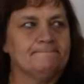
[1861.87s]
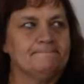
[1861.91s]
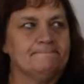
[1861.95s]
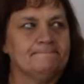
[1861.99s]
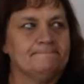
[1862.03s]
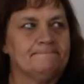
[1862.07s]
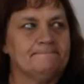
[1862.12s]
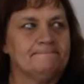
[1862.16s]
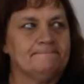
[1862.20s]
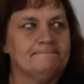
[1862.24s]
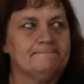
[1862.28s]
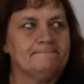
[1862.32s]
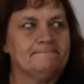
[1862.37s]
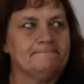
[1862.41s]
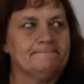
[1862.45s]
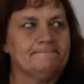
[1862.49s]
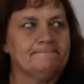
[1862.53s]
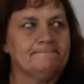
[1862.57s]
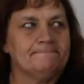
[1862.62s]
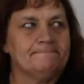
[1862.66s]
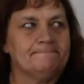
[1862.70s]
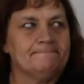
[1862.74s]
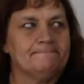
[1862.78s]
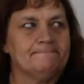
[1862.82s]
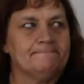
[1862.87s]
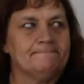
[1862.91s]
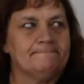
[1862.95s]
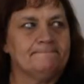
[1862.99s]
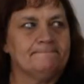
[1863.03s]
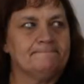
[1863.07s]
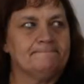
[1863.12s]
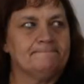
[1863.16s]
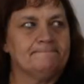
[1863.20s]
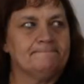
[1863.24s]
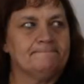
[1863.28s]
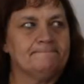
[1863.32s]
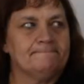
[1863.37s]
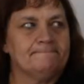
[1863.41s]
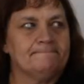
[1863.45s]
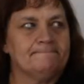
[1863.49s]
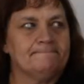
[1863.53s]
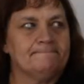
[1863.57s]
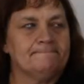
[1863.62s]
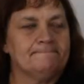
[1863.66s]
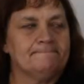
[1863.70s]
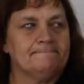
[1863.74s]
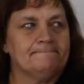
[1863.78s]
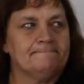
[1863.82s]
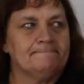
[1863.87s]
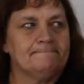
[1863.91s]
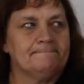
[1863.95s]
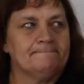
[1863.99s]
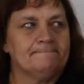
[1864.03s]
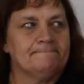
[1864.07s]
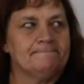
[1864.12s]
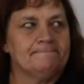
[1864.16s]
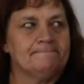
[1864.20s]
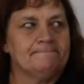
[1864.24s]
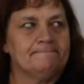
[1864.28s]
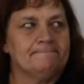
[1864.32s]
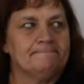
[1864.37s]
(not speaking)